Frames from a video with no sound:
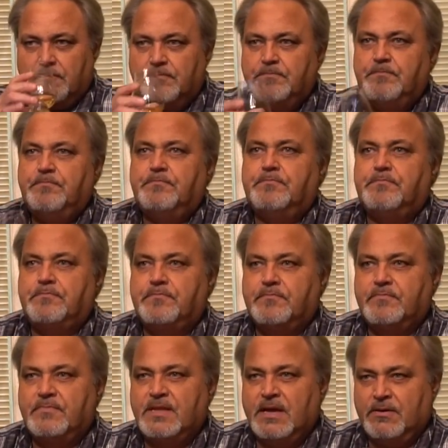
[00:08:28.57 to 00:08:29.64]

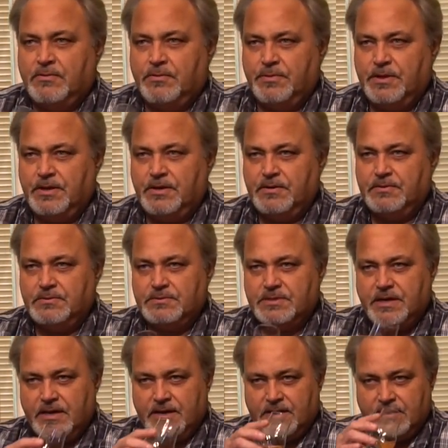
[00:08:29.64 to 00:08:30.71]
now on the nose,
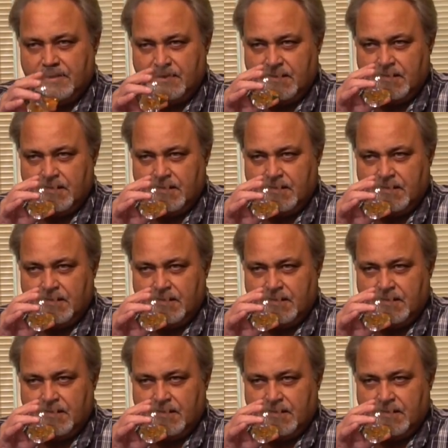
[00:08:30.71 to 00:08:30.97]
yeah.